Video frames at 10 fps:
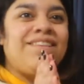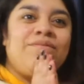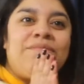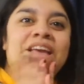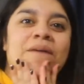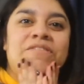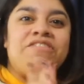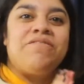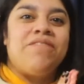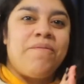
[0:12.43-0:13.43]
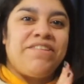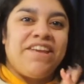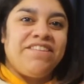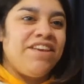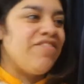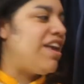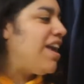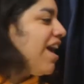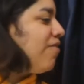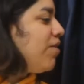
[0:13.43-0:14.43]
With me, I'm a Jane and I'm a Jane
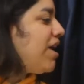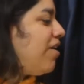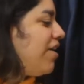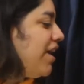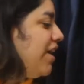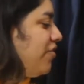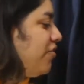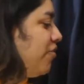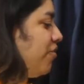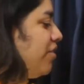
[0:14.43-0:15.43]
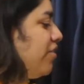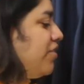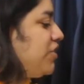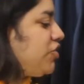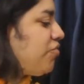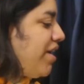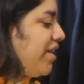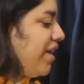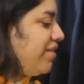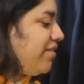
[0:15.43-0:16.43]
TV, and we are here to do Stray
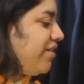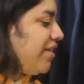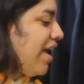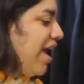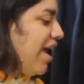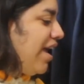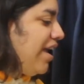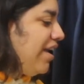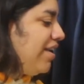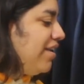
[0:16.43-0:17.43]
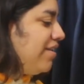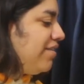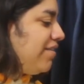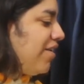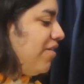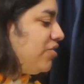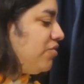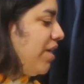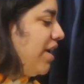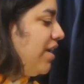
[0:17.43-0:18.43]
Kids today. So
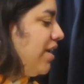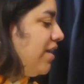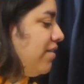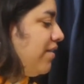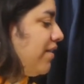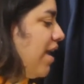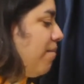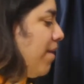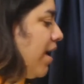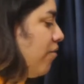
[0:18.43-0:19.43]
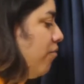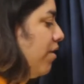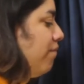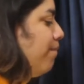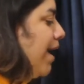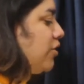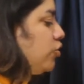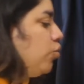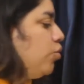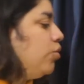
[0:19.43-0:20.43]
Stray Kids came back with
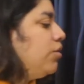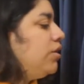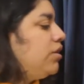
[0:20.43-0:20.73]
Backdoor,